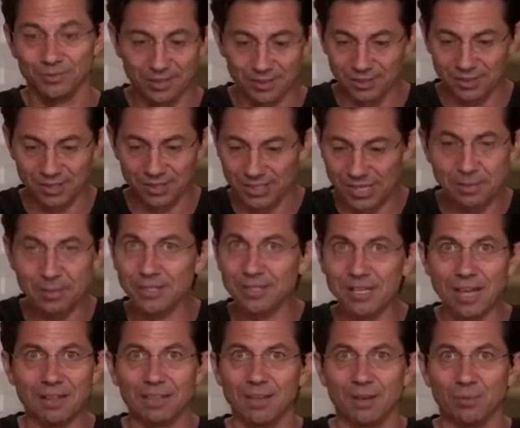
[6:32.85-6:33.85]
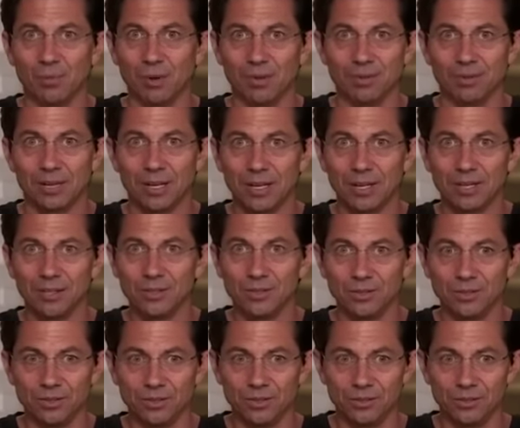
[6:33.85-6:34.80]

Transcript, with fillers: It's the same exact thing, whether you're,